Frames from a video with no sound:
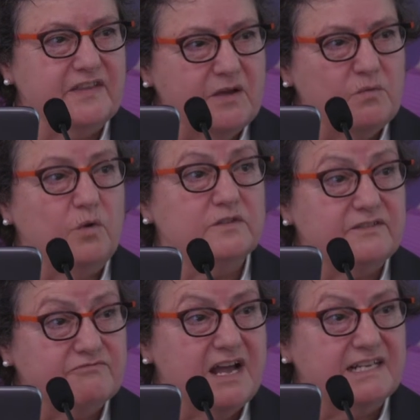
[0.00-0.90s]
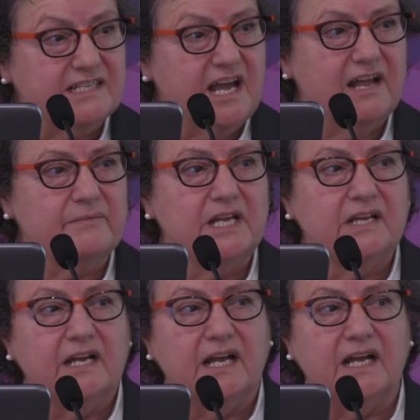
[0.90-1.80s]
So there was the right time
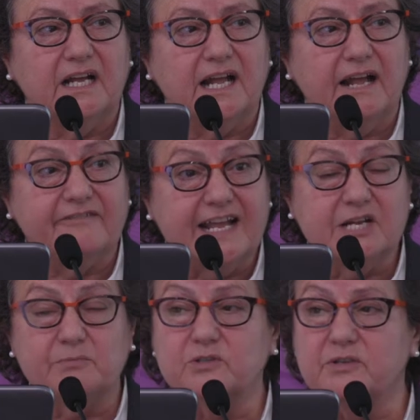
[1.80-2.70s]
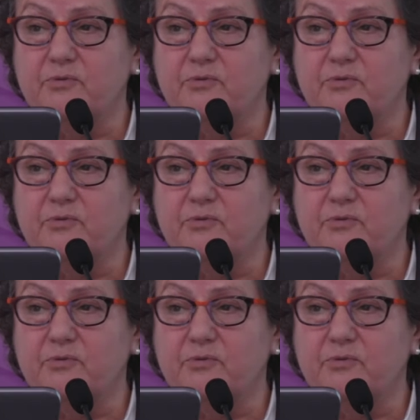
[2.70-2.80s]
available to